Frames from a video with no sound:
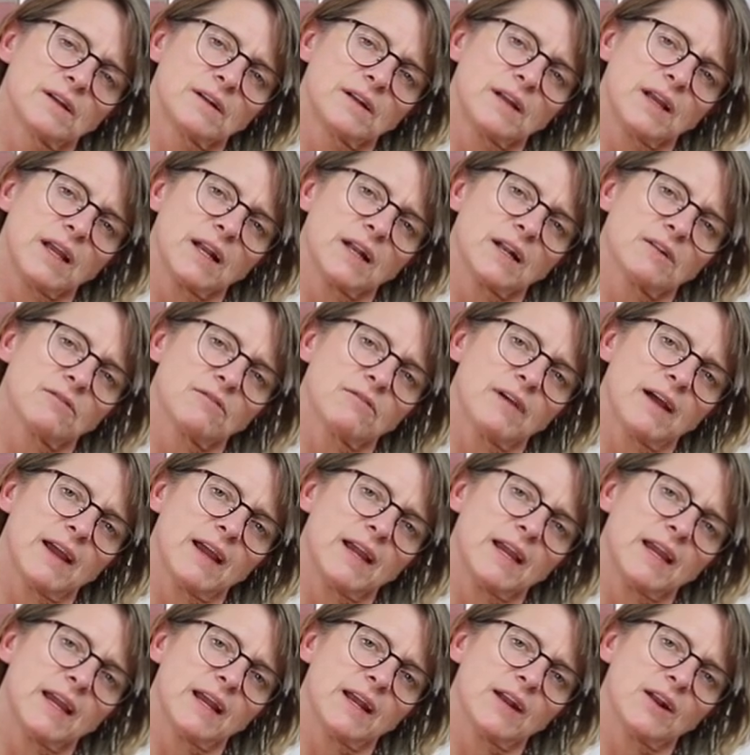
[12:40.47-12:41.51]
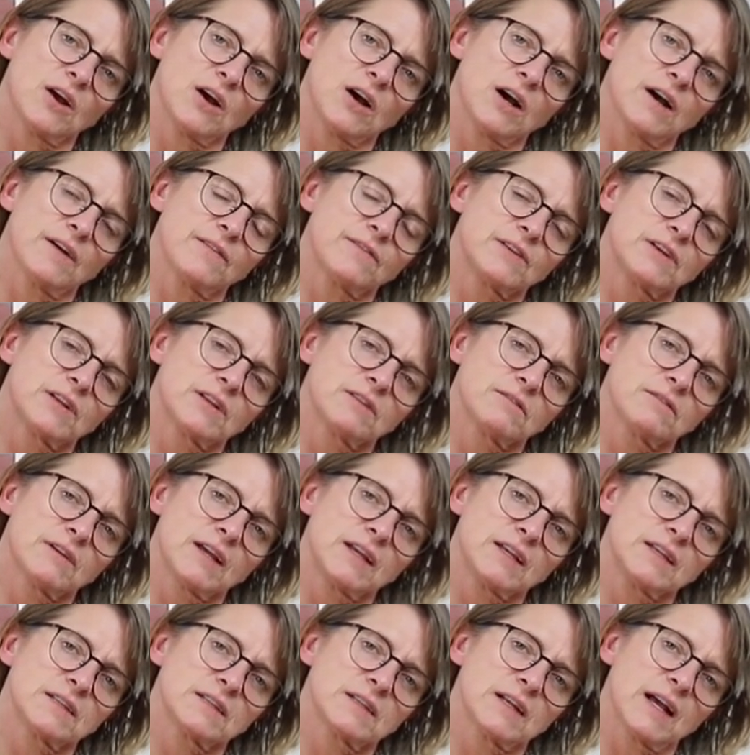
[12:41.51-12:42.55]
Take the right hand off to the
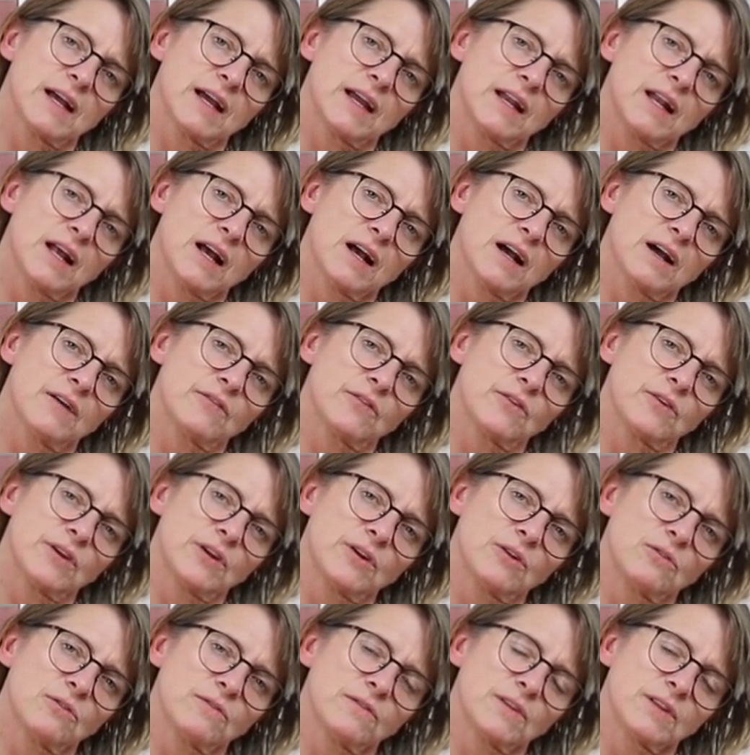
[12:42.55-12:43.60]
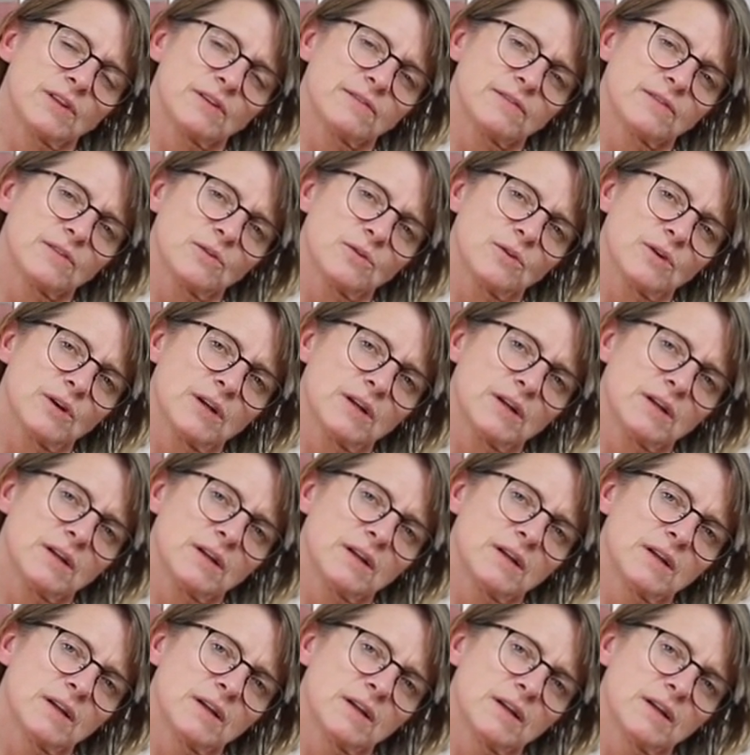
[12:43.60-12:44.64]
right side, hover it over the floor,
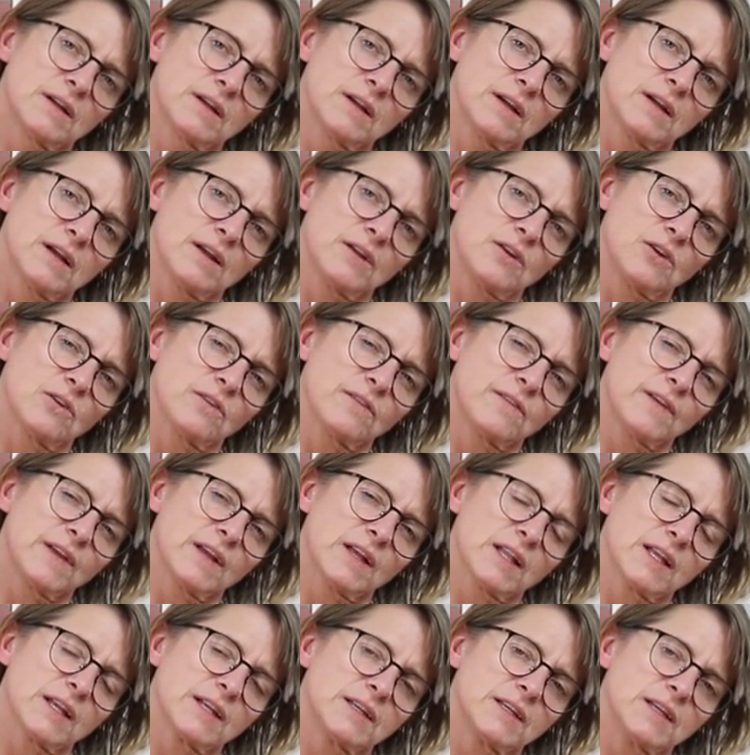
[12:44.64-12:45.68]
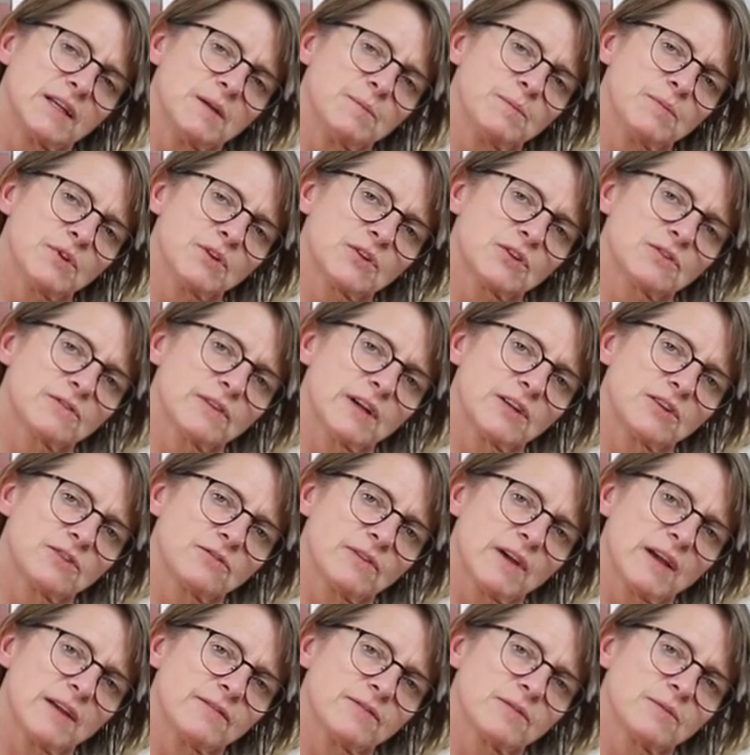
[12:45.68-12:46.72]
and you'll feel a deeper stretch
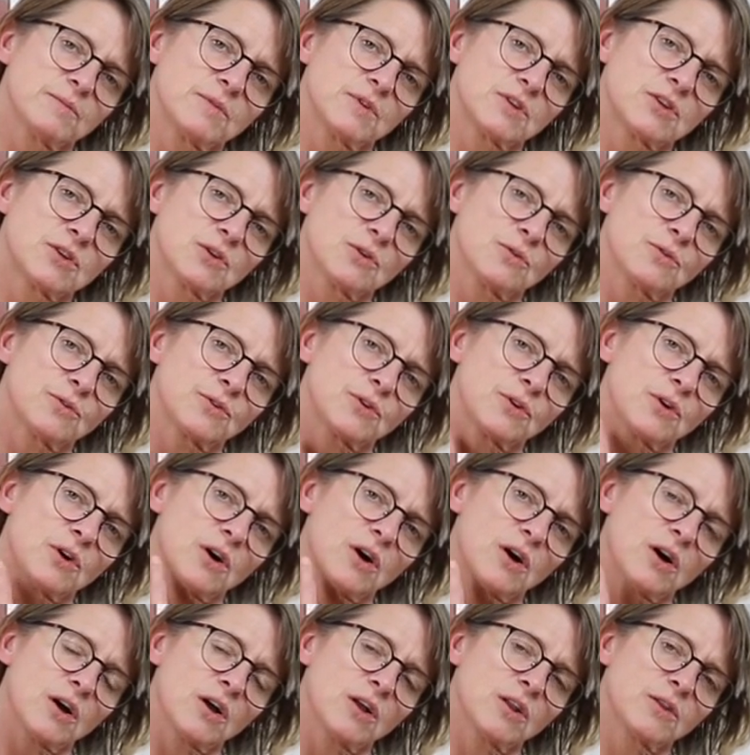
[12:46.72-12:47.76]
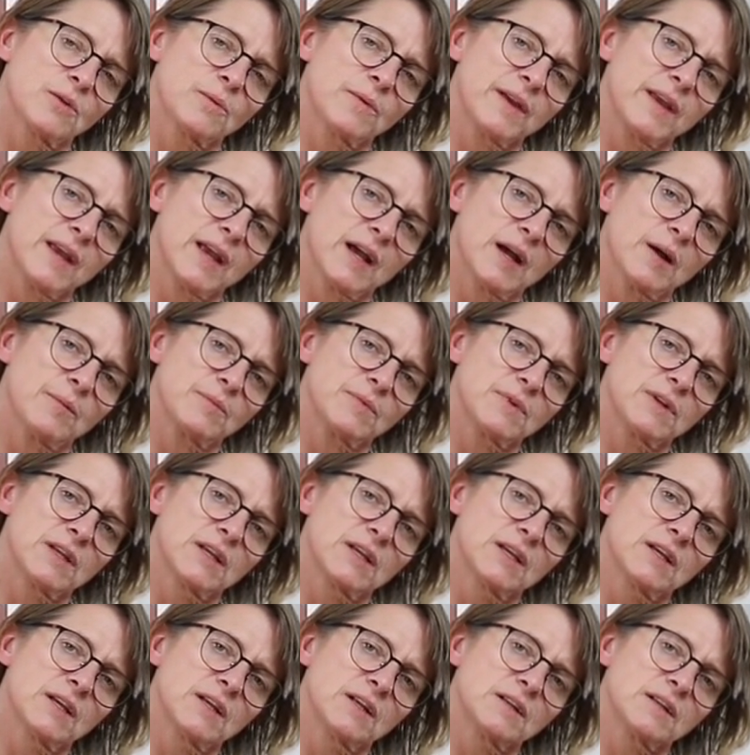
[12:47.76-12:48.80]
right from the shoulder all the way up
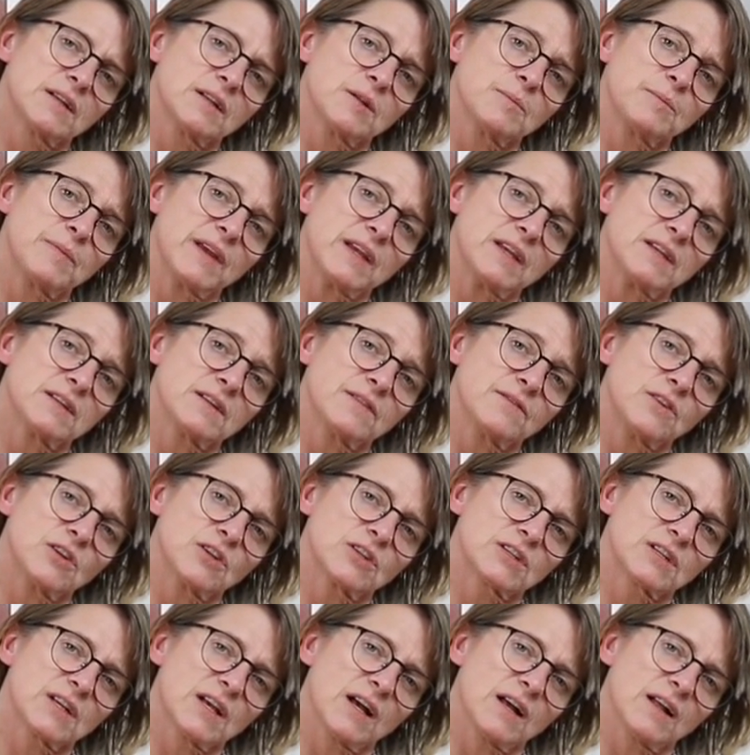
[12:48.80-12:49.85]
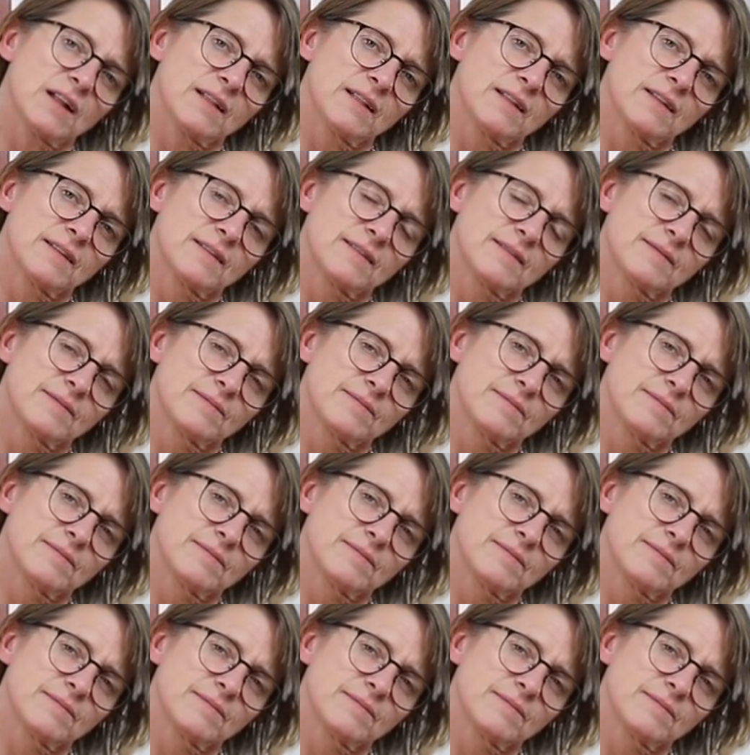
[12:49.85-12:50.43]
to the base of your skull.